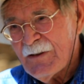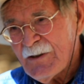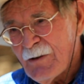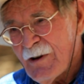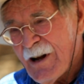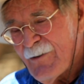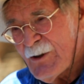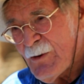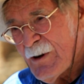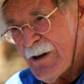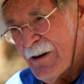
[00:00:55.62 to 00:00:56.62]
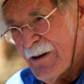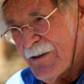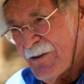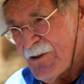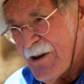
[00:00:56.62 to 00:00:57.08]
so when I was working
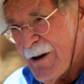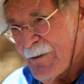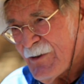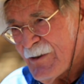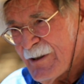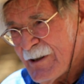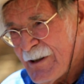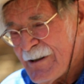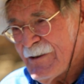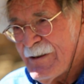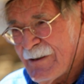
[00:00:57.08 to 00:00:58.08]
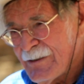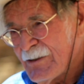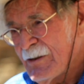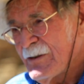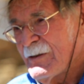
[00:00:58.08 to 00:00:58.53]
on the geometry here,
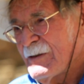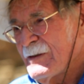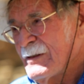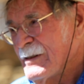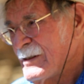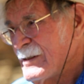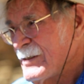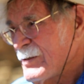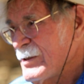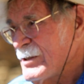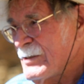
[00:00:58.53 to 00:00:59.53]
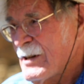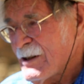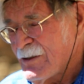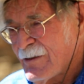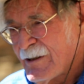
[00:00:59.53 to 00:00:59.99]
so Chris
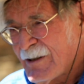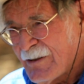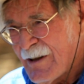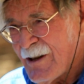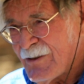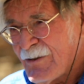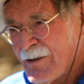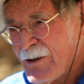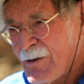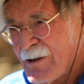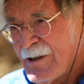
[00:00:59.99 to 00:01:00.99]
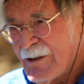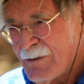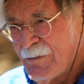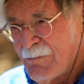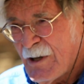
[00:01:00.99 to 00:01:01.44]
naturally, naturally
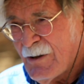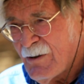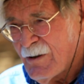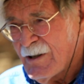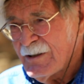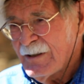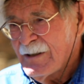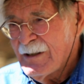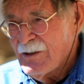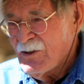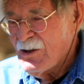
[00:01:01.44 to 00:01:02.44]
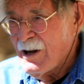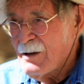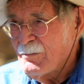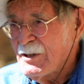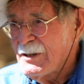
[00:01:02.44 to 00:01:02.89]
Chris, being Chris,
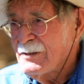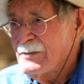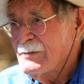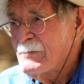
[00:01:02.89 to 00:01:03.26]
chimed in,